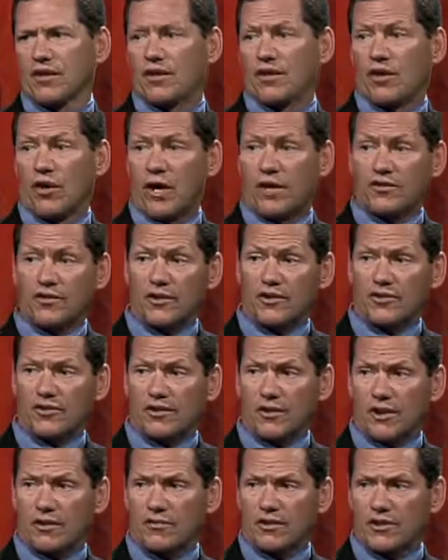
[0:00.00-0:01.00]
causing
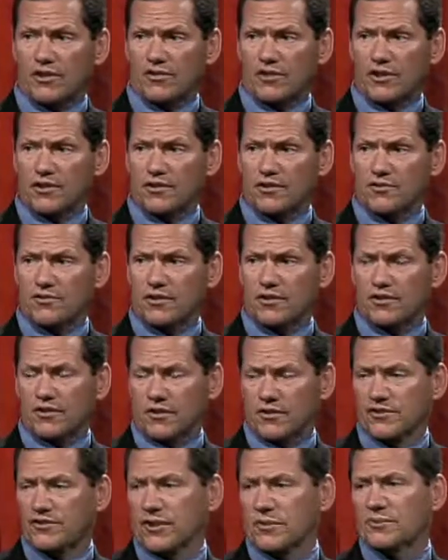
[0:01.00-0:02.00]
serious injuries
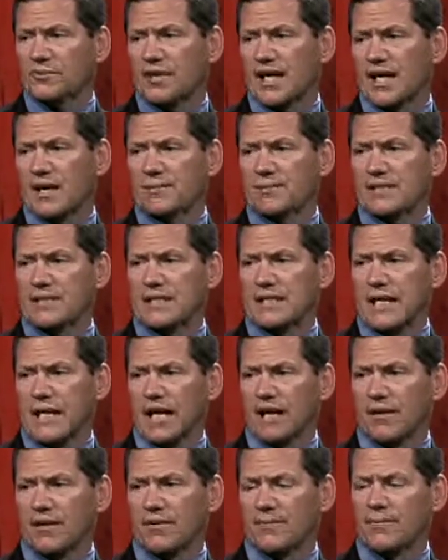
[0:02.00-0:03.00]
and sometimes
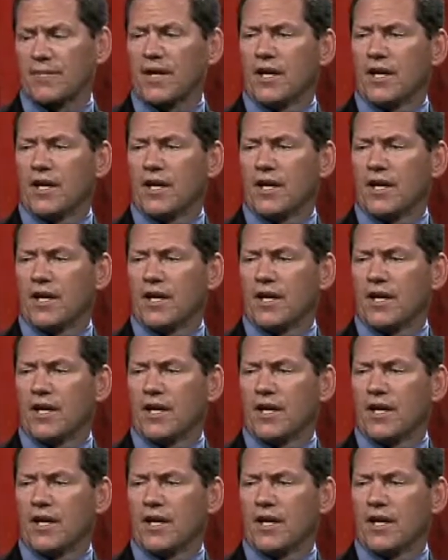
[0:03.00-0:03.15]
death.